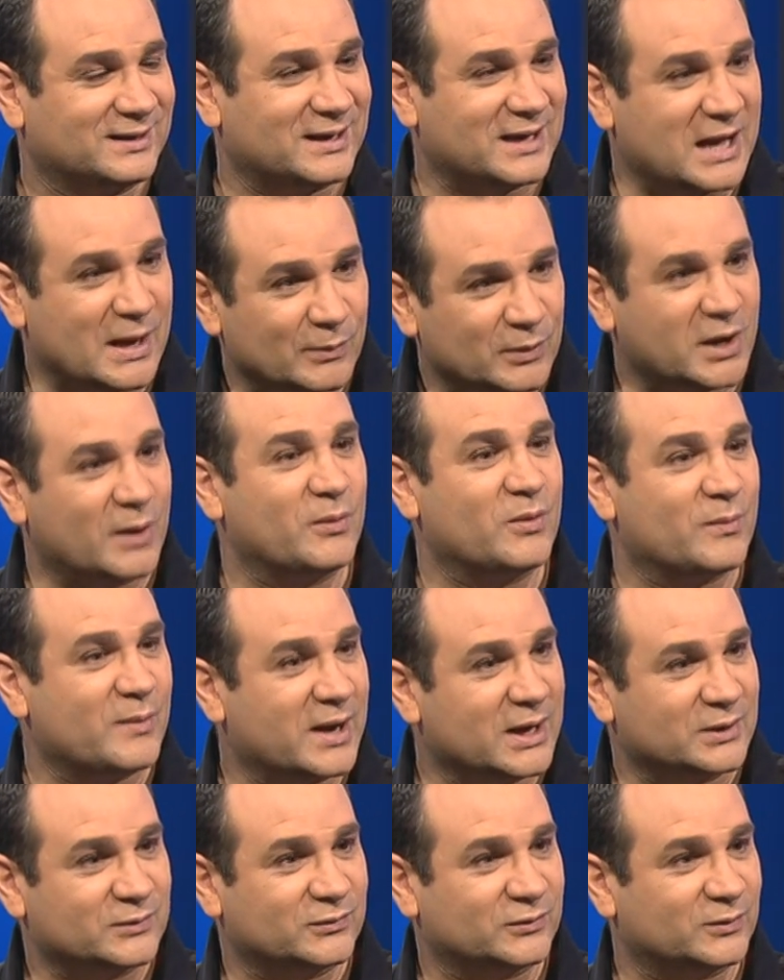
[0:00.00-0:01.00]
I'm coming
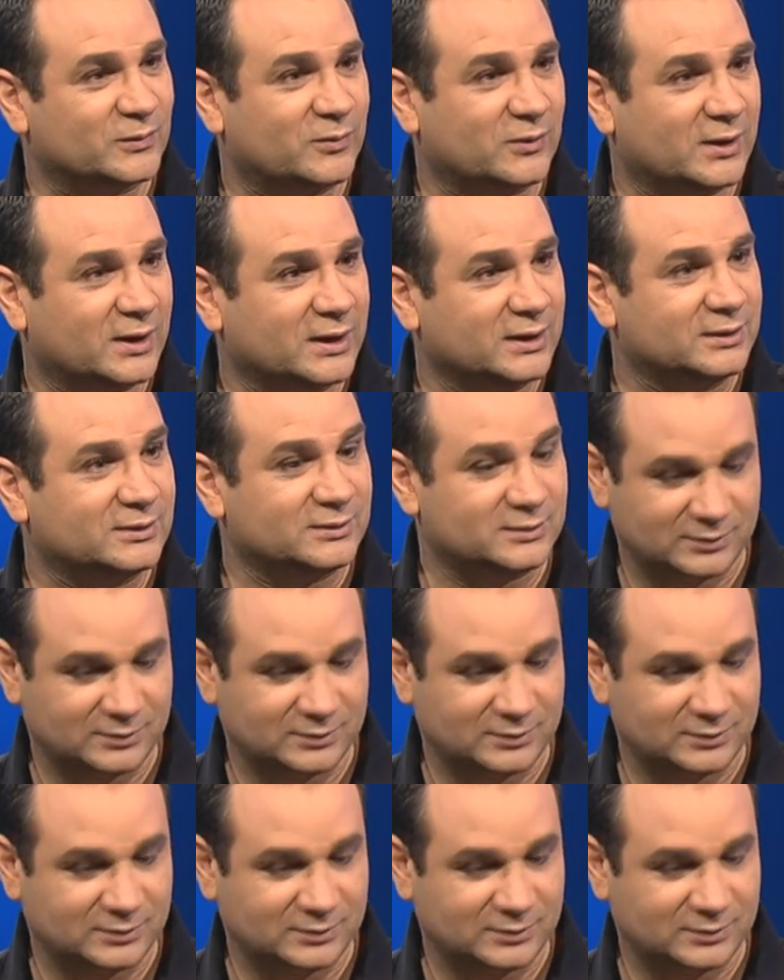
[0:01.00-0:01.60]
back for a bride.